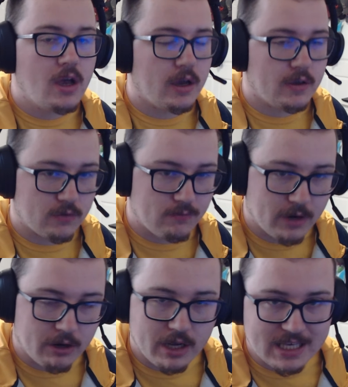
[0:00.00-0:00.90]
is
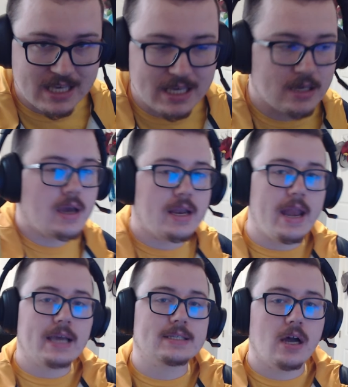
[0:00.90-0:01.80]
very key.
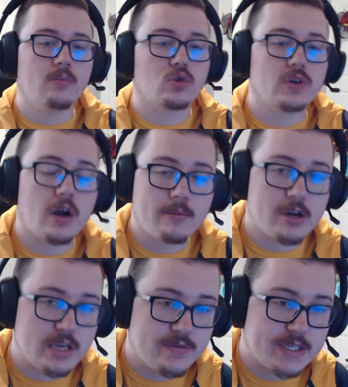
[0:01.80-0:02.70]
Next up, we're talking
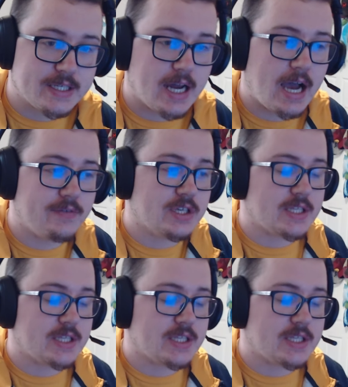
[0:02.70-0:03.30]
about EVs and IVs,